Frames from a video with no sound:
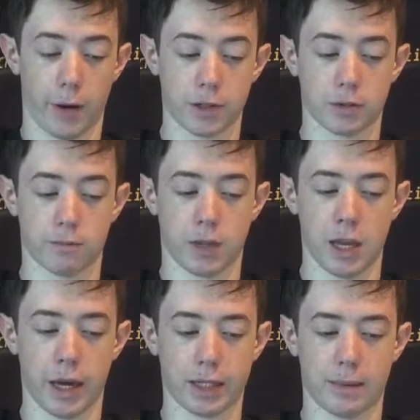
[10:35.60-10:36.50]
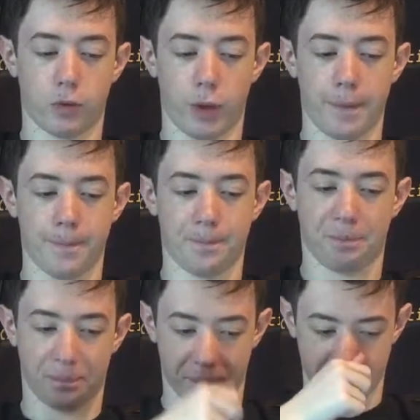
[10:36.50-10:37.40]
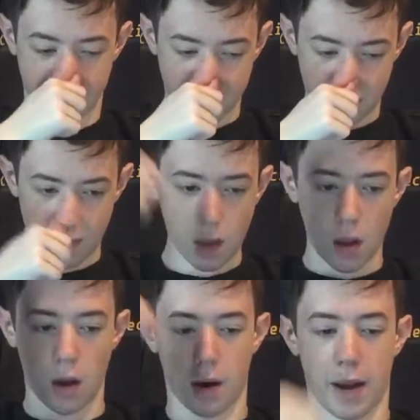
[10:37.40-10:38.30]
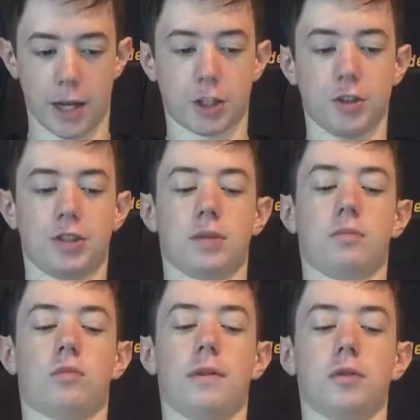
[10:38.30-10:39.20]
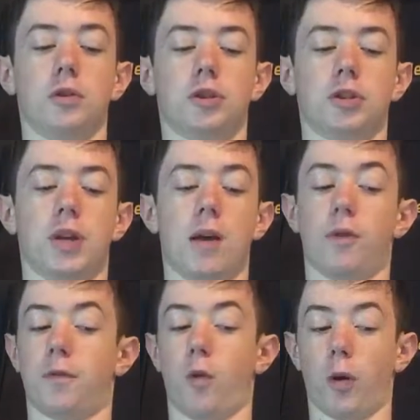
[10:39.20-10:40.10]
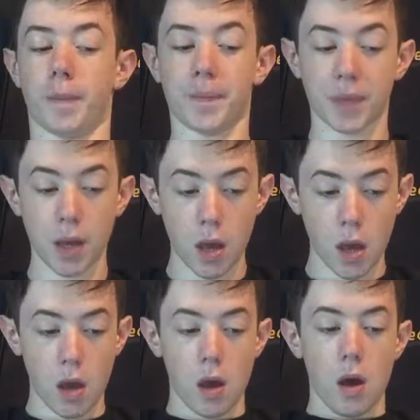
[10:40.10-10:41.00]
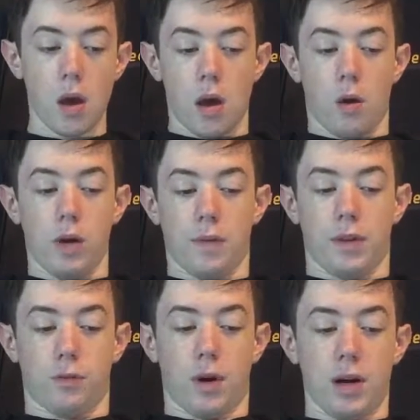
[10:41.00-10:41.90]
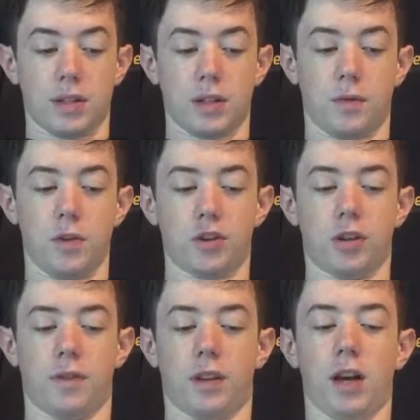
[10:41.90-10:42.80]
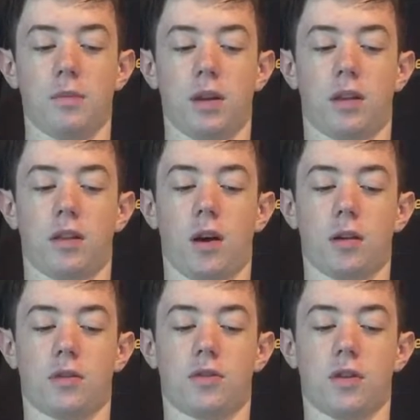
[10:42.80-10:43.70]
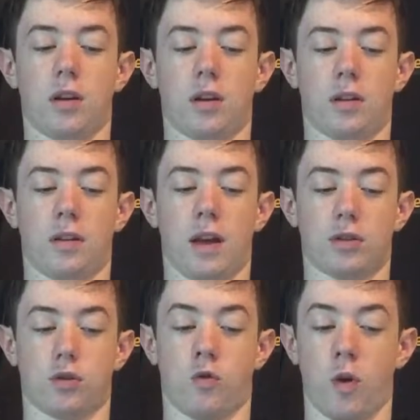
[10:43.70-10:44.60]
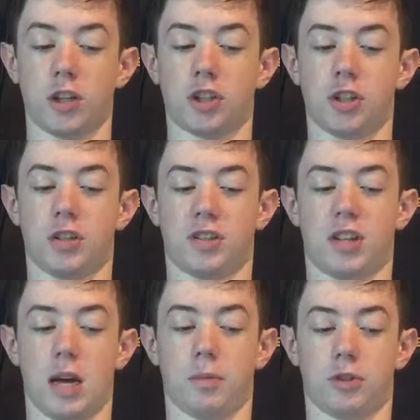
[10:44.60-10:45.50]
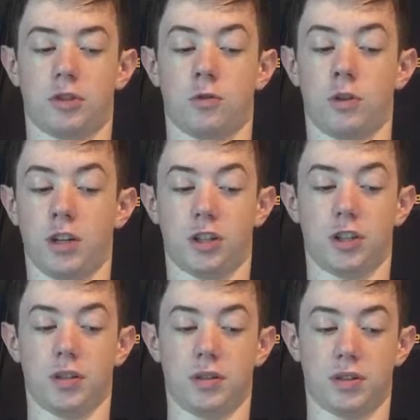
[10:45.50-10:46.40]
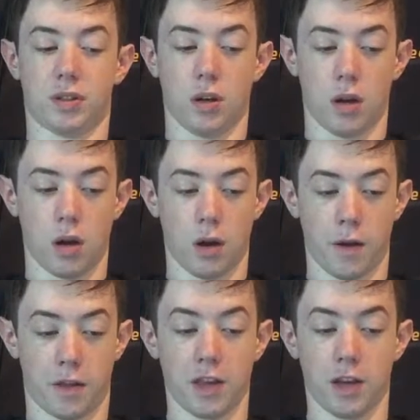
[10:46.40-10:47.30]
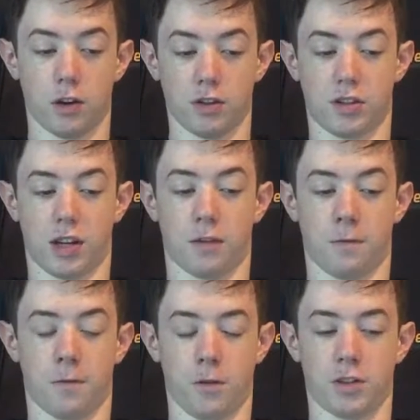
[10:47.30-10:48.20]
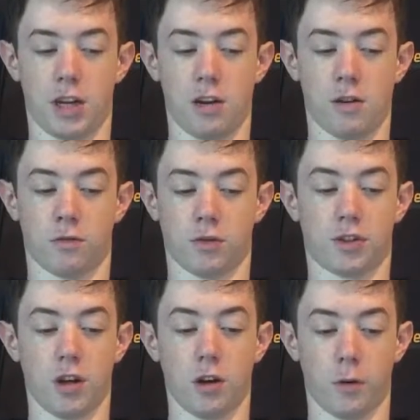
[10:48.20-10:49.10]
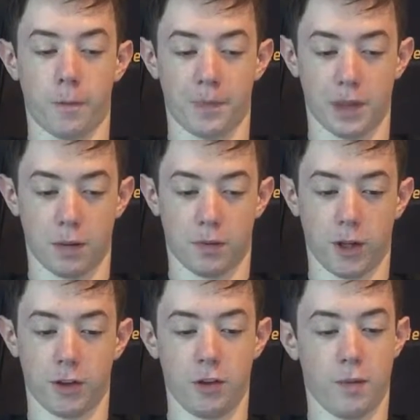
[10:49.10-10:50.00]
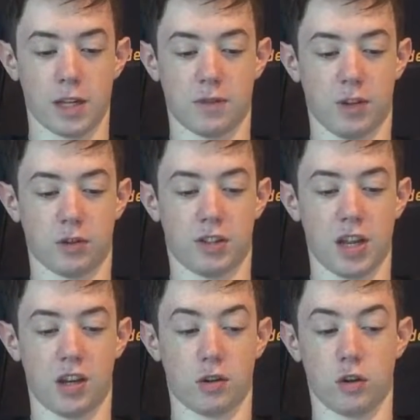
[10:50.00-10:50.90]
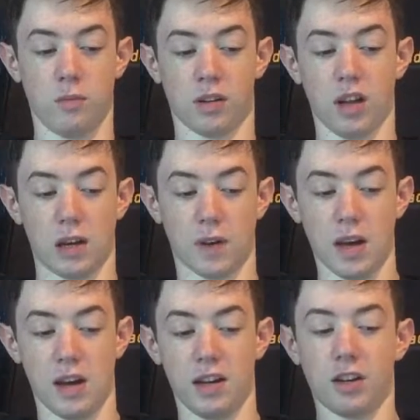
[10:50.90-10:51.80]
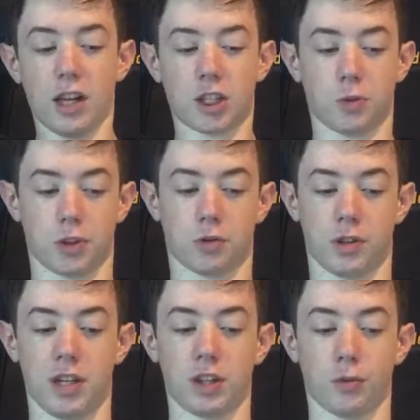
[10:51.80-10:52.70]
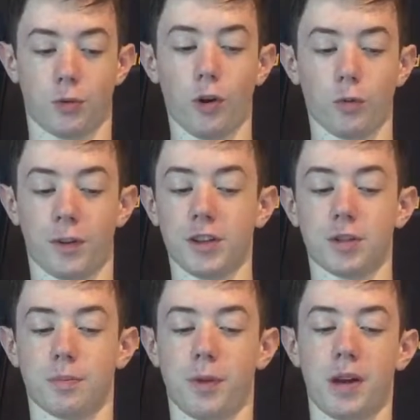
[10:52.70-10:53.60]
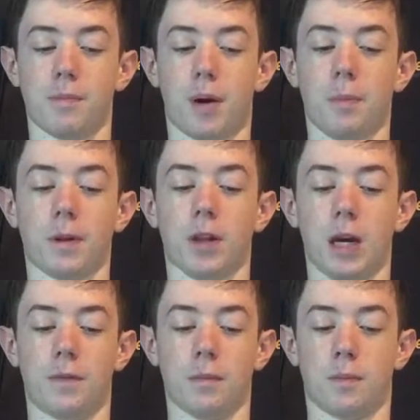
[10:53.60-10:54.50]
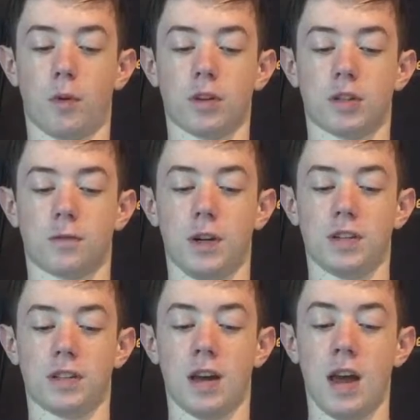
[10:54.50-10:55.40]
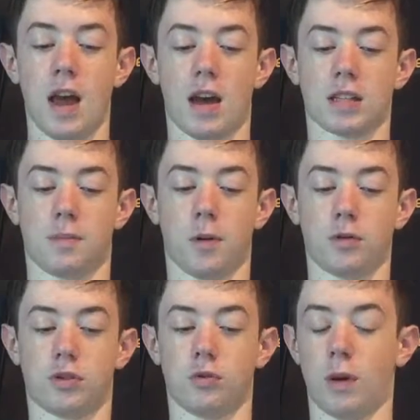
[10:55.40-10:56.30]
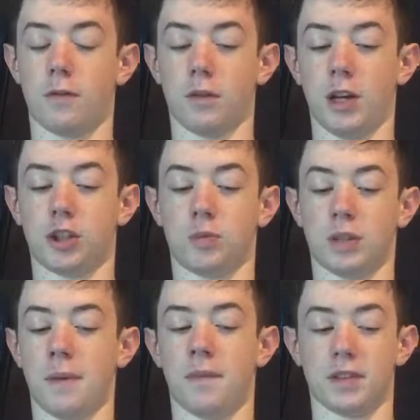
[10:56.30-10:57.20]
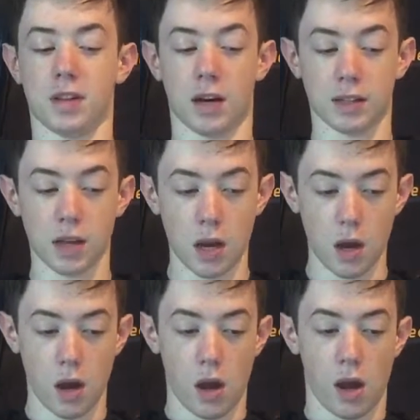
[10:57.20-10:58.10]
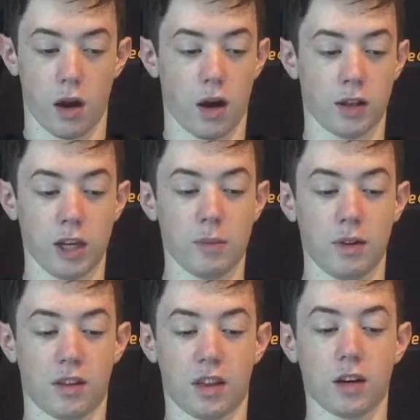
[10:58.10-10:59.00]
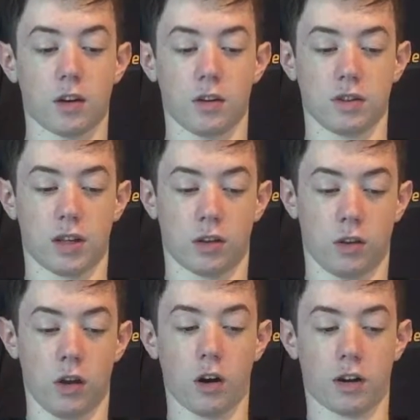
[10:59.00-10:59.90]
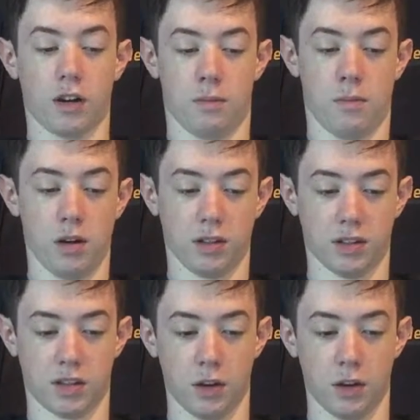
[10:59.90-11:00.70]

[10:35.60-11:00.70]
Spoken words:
Anyways, key concept 3. Nationalism, revolution, and reform. We have the rise and diffusion of Enlightenment thought that questioned established traditions. Thinkers like Voltaire and Rousseau applied new ways of understanding to human life. Intellectuals critiqued the role religion played in public life. Importance of reason as opposed to revelation was emphasized. Enlightenment thinkers like Locke and